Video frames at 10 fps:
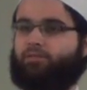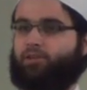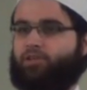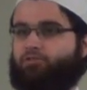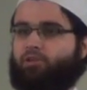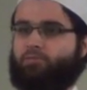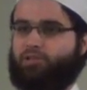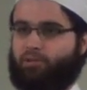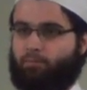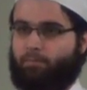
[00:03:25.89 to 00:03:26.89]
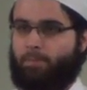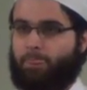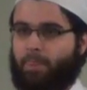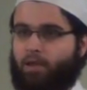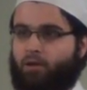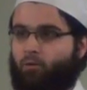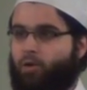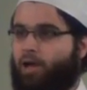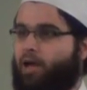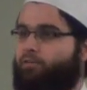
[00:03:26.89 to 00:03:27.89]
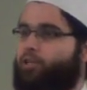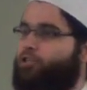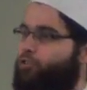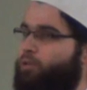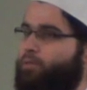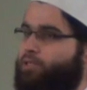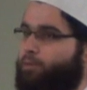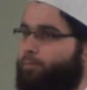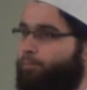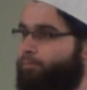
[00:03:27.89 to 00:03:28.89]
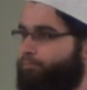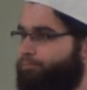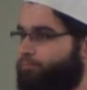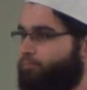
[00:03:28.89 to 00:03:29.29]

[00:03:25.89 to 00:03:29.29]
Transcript: of extremism. We have extremism